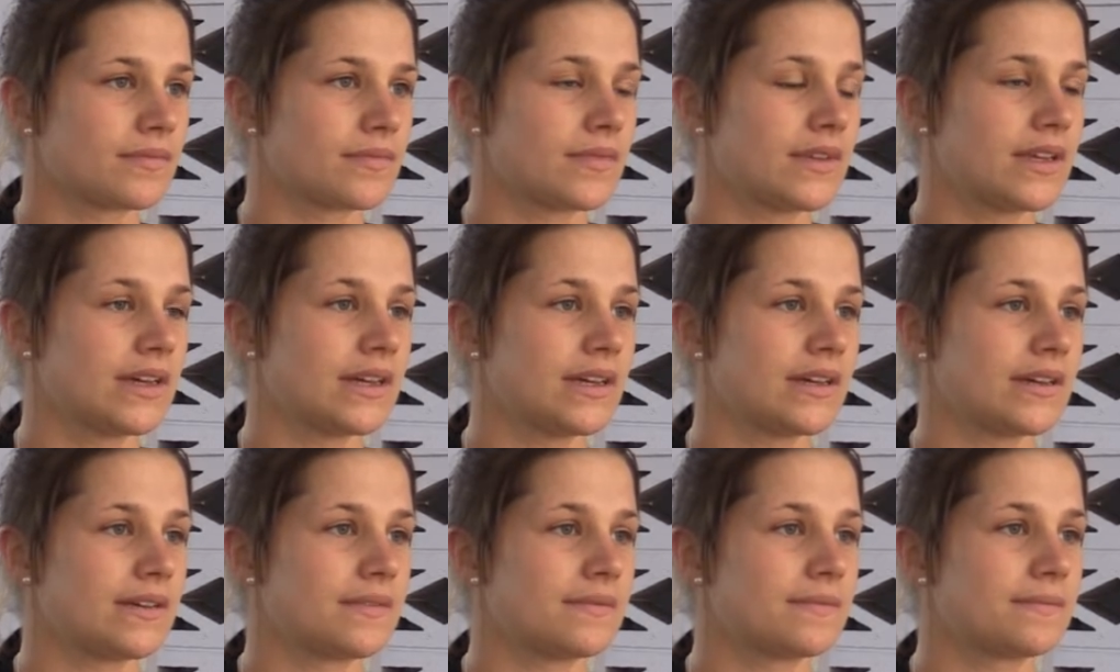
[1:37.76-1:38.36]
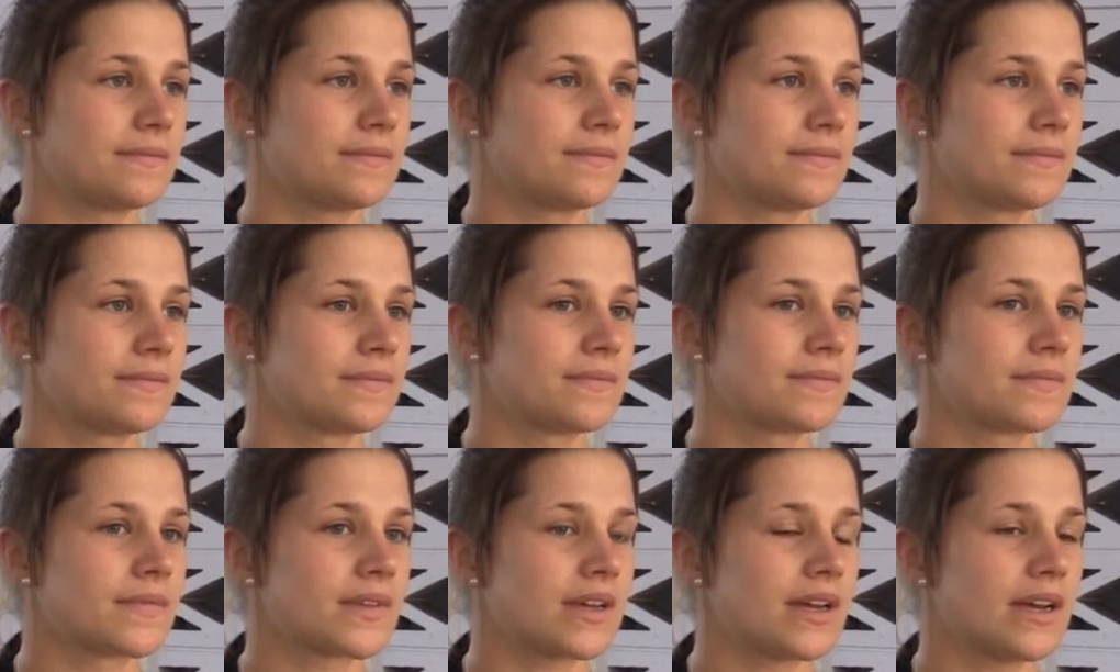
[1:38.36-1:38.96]
Yeah,
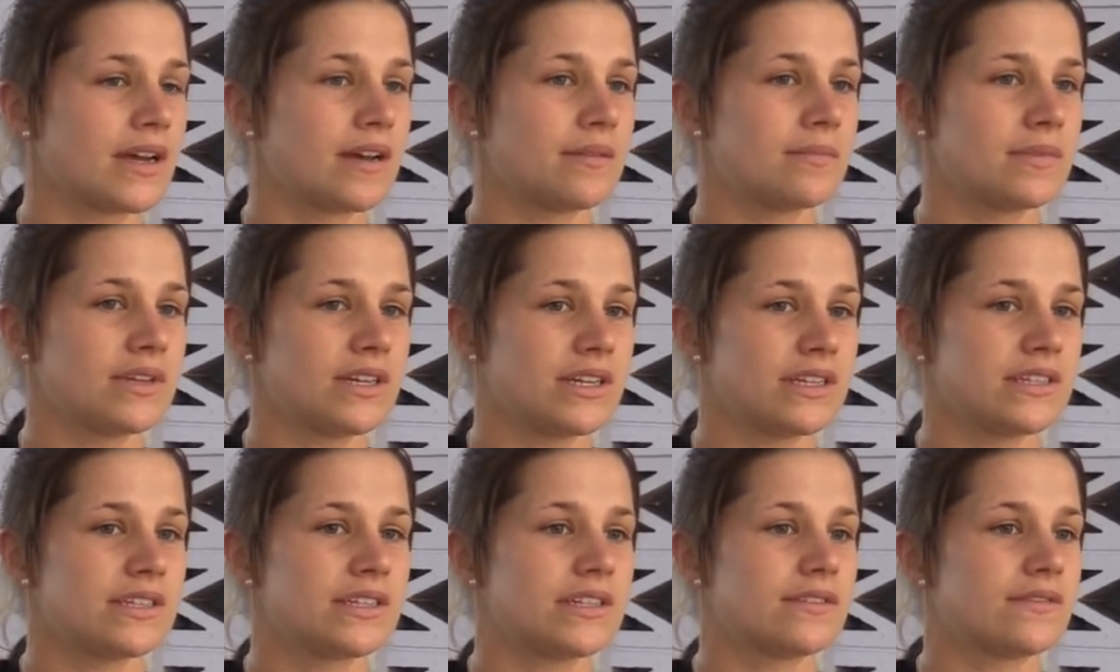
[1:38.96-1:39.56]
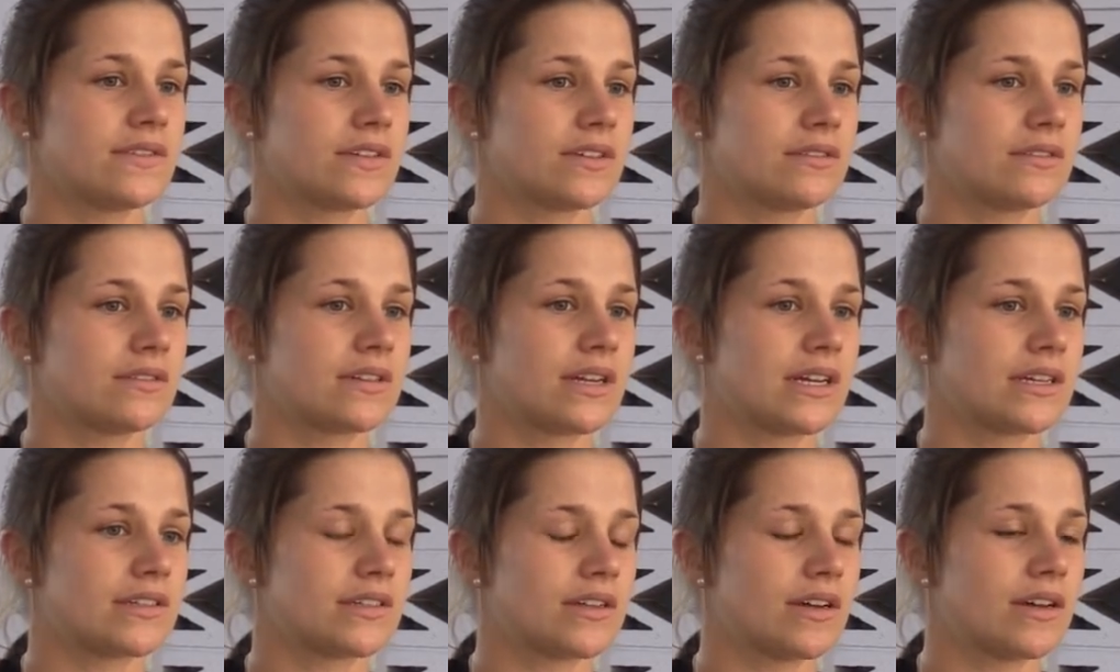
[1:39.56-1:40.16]
it is difficult
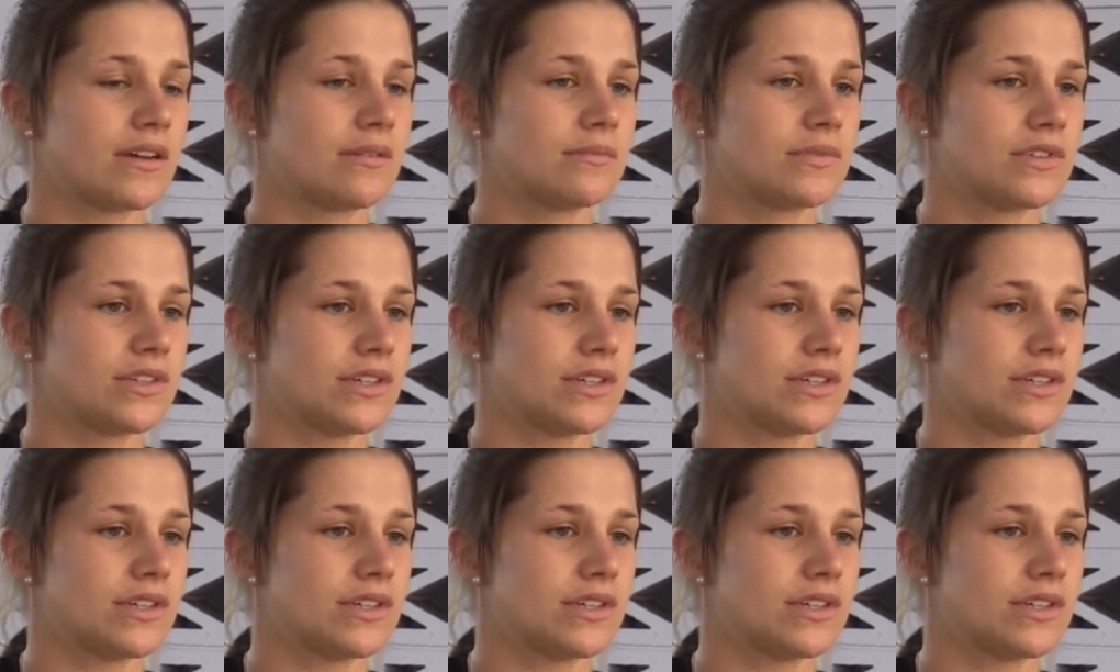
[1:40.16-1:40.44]
at times.